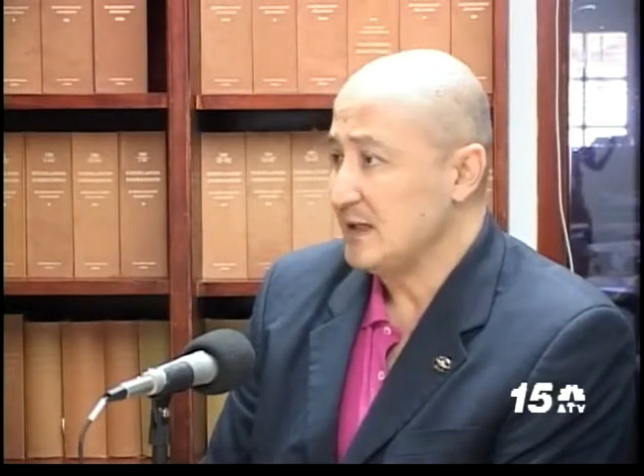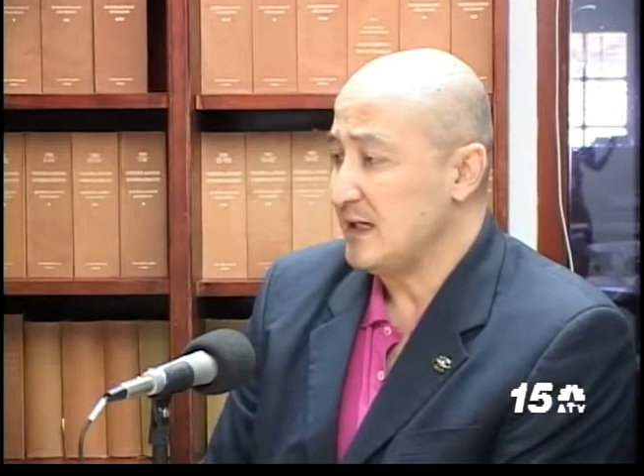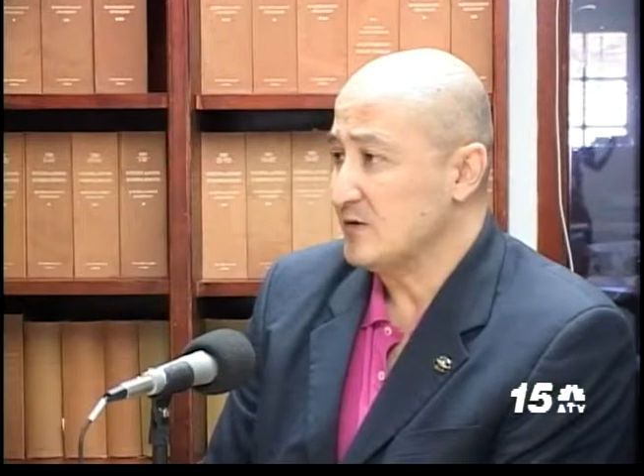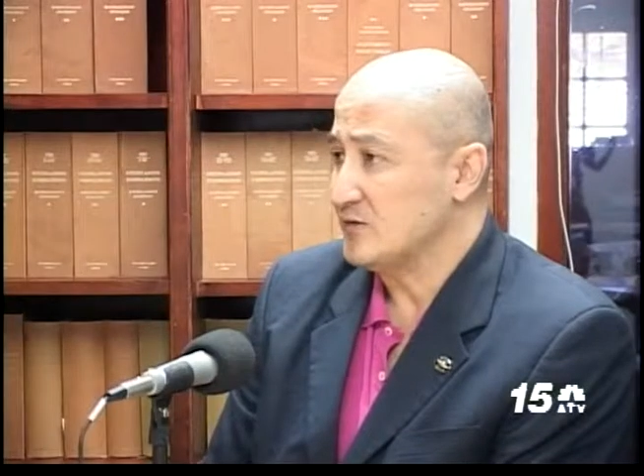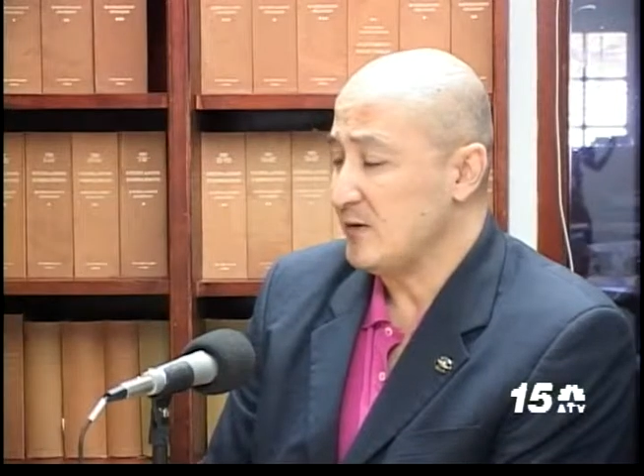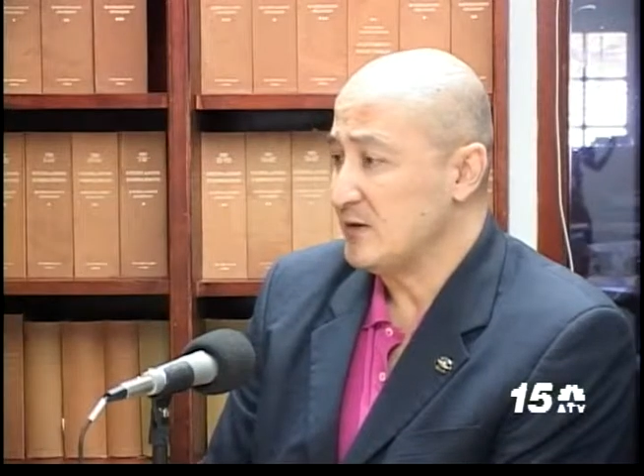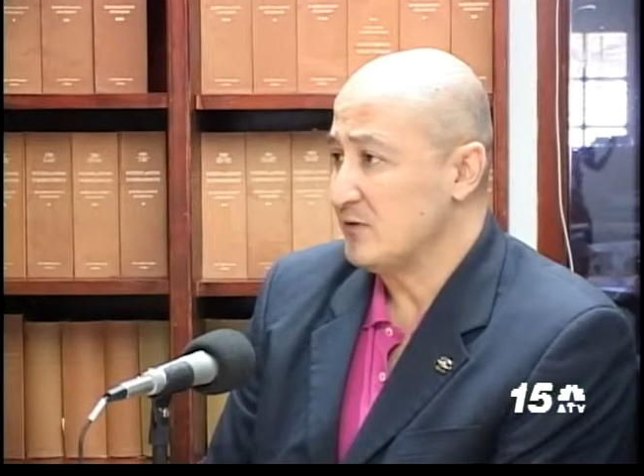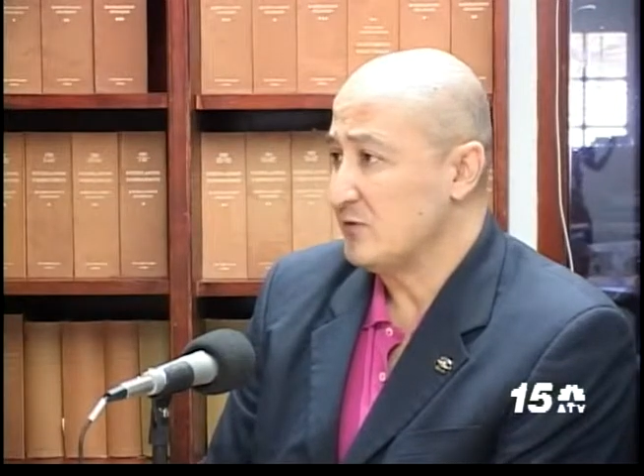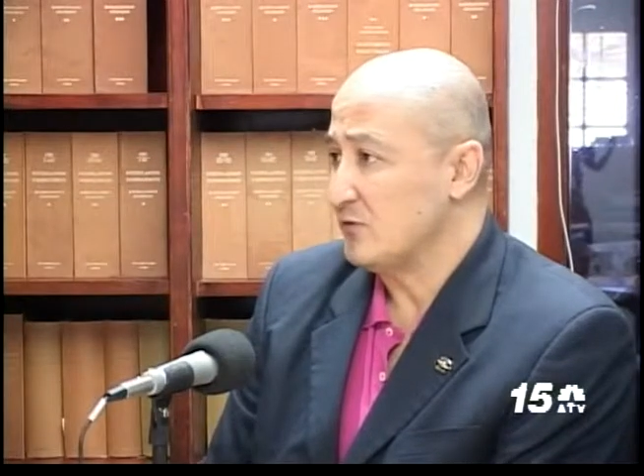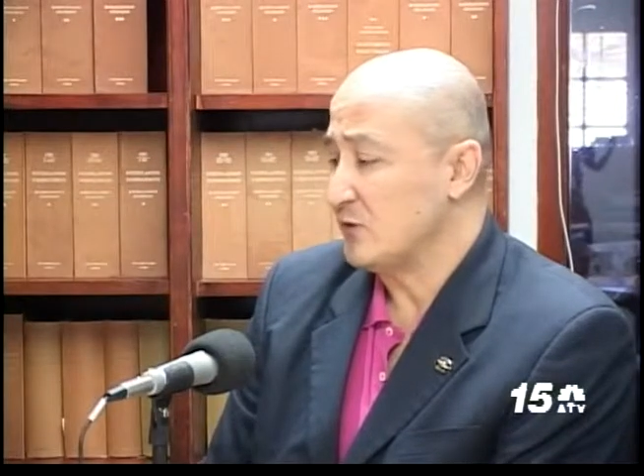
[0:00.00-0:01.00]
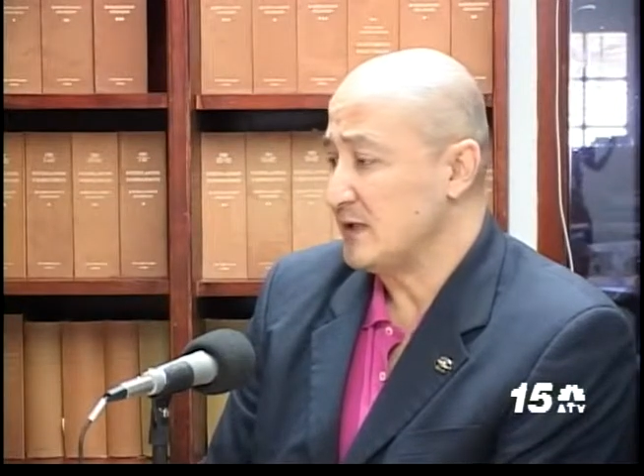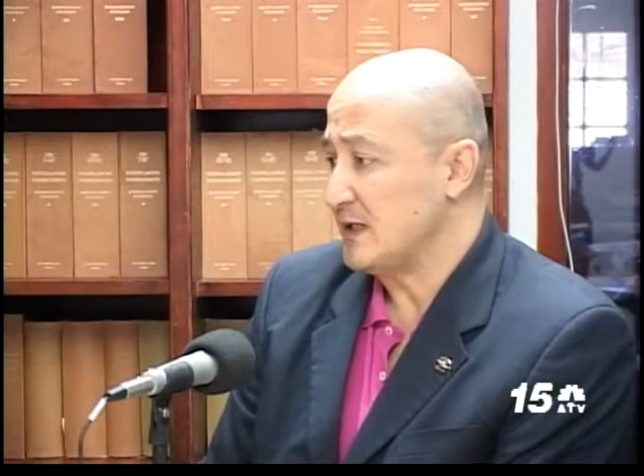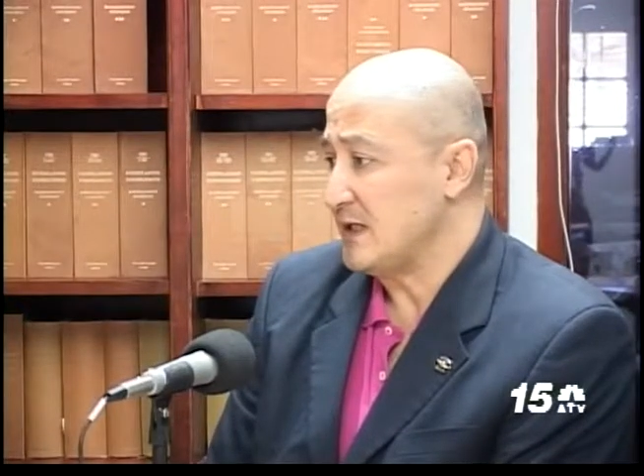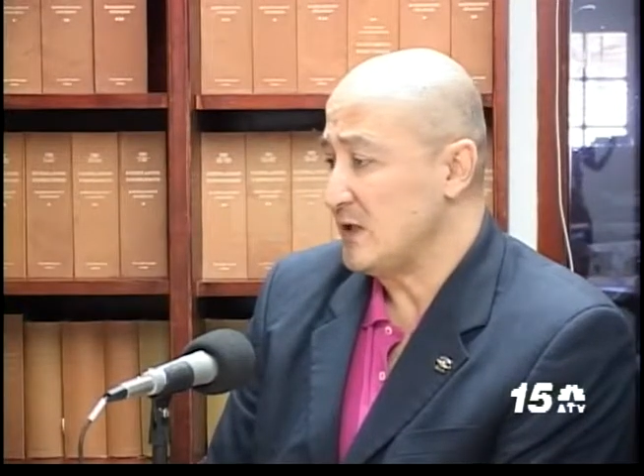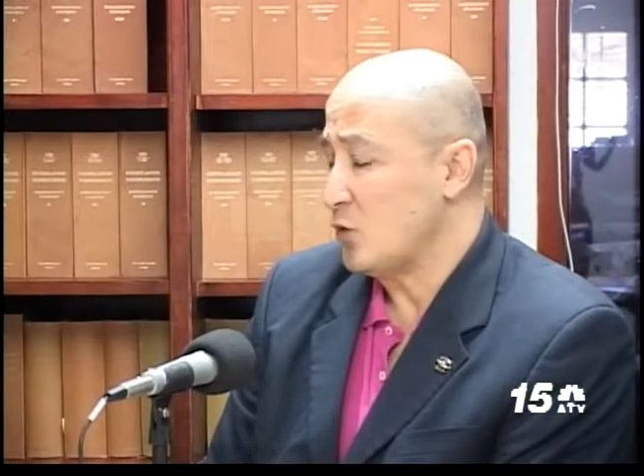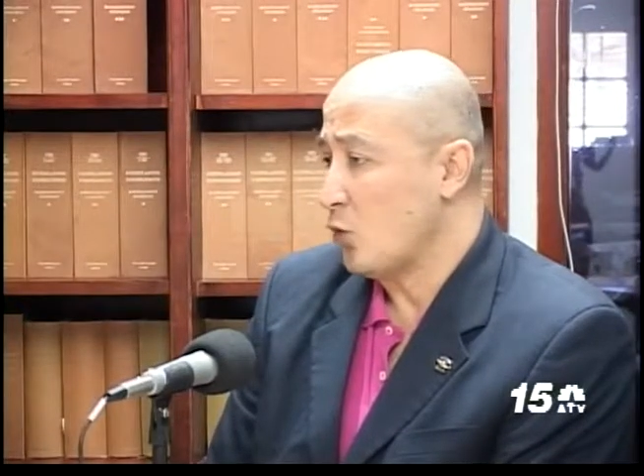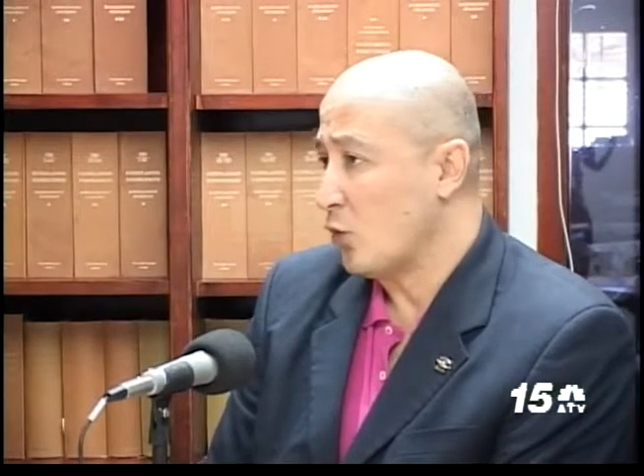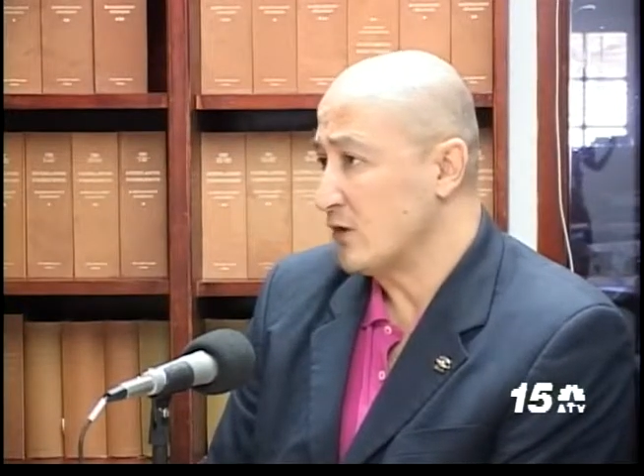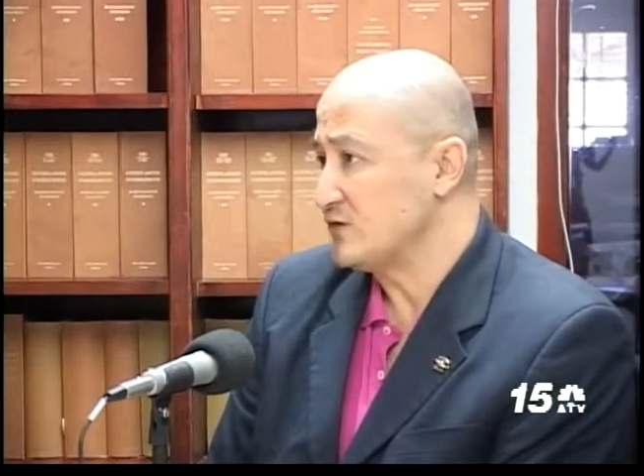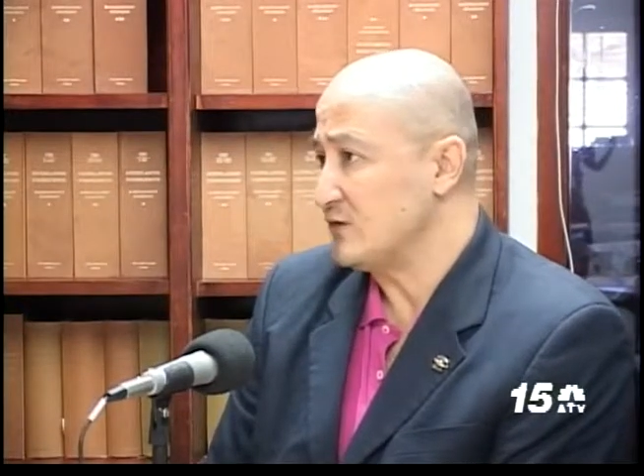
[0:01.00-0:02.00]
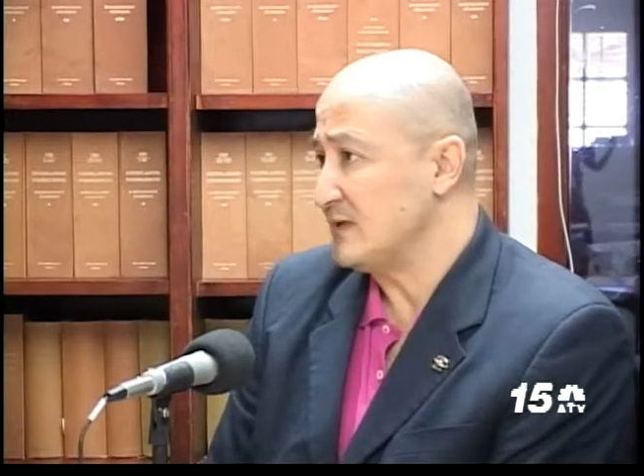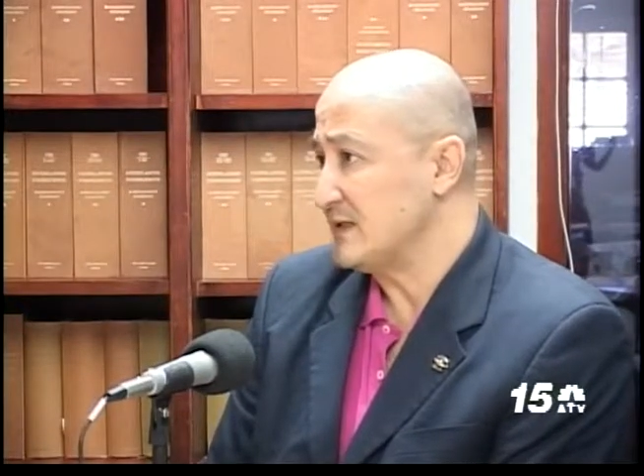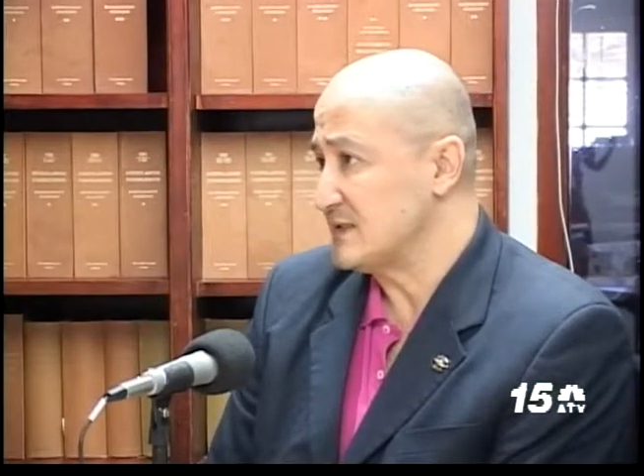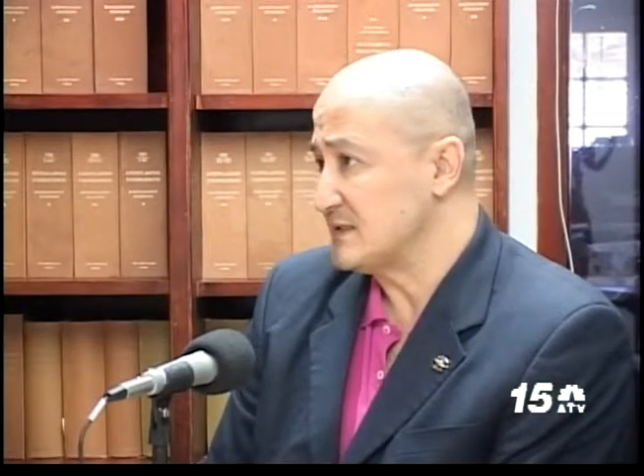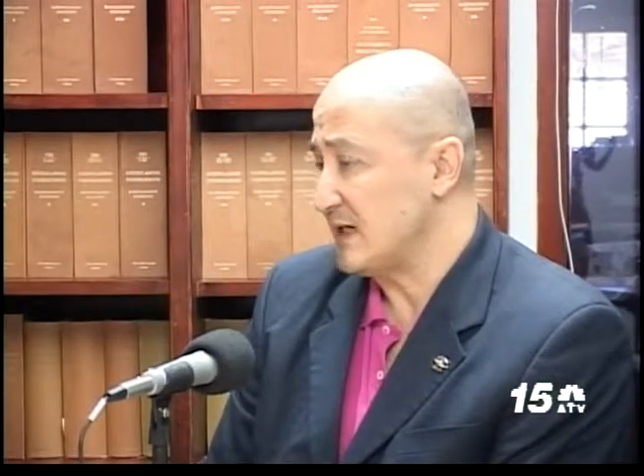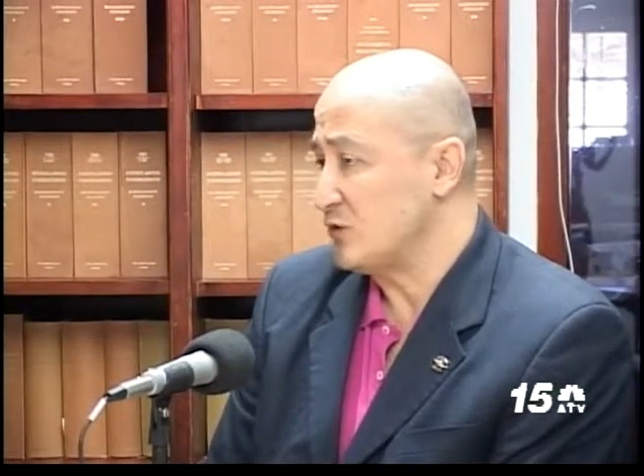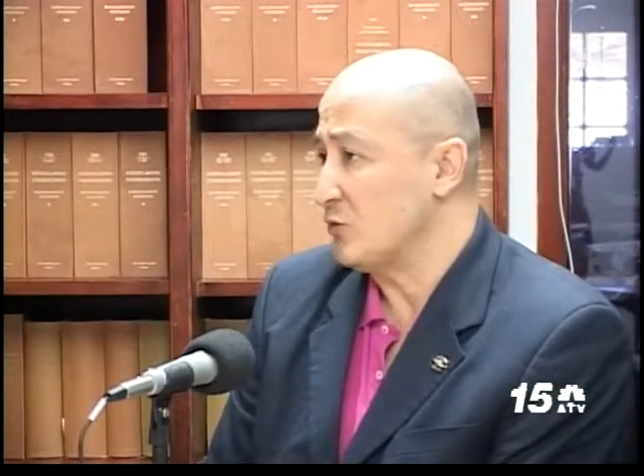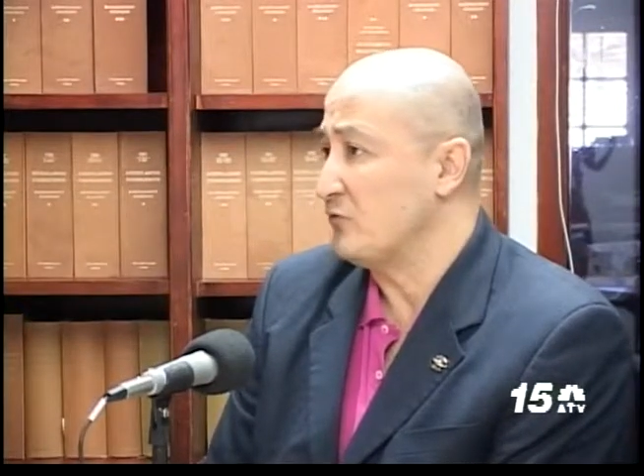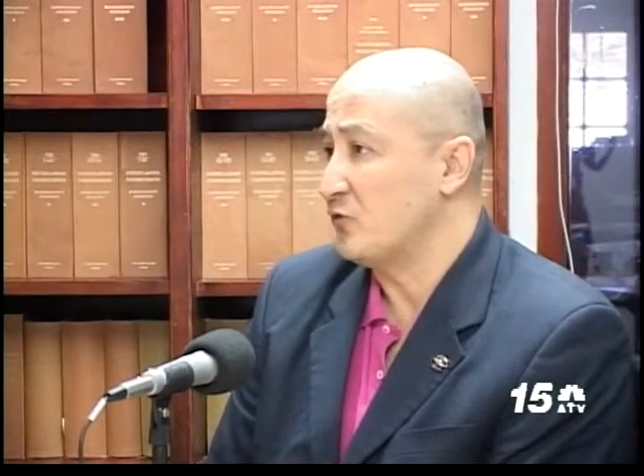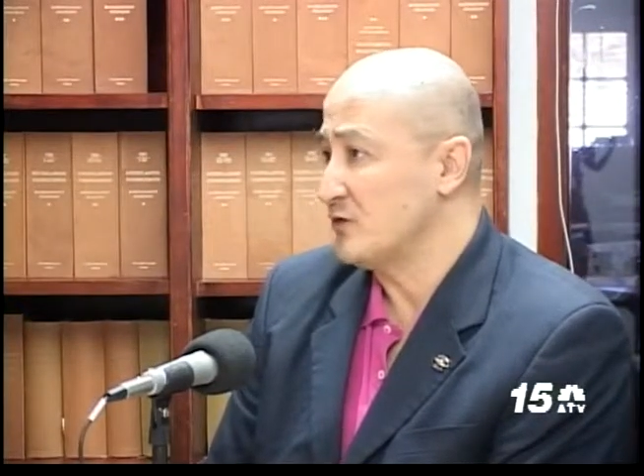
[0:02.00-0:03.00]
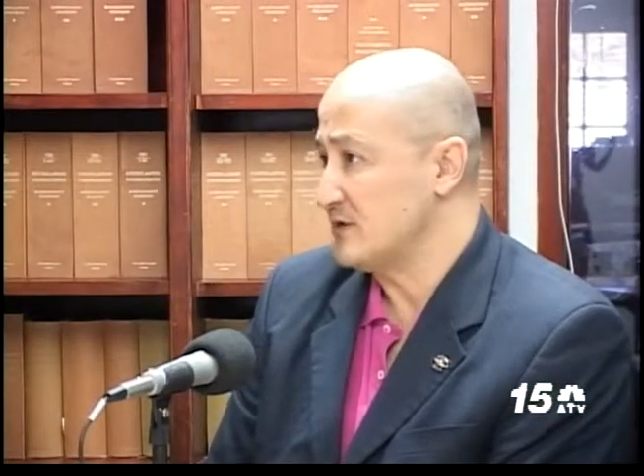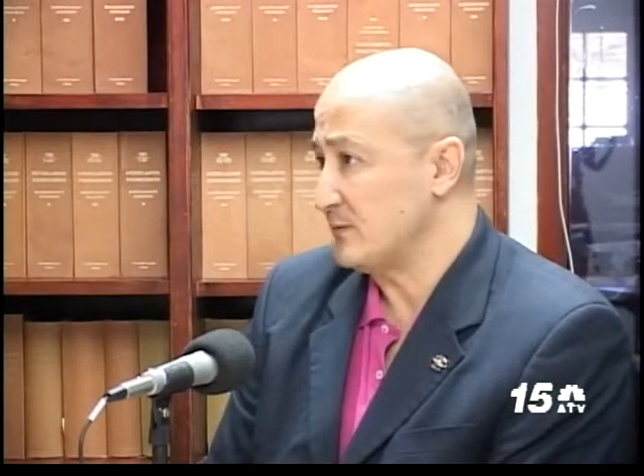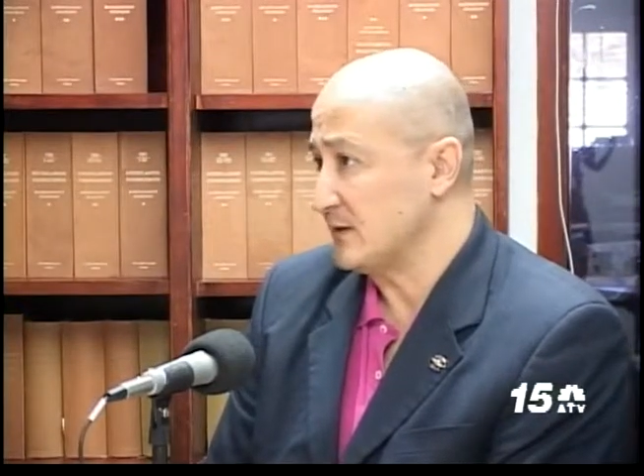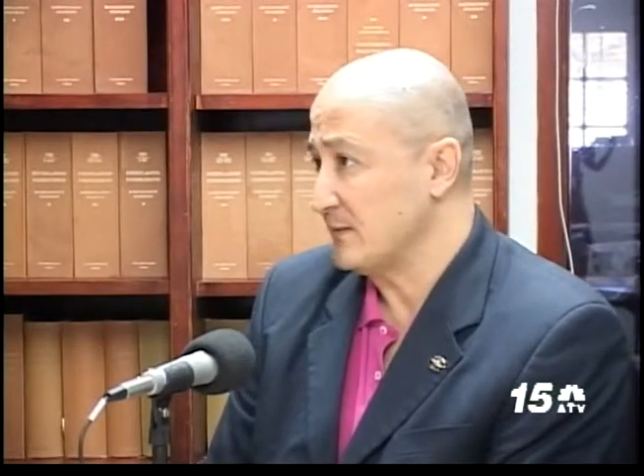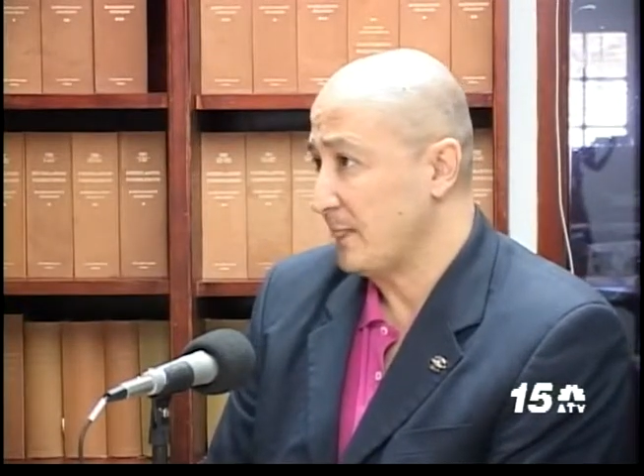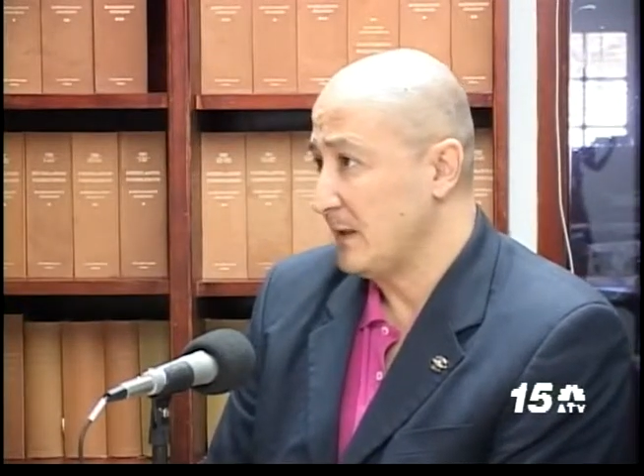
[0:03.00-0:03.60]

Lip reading: it is very difficult for the courts to then decide to enforce something.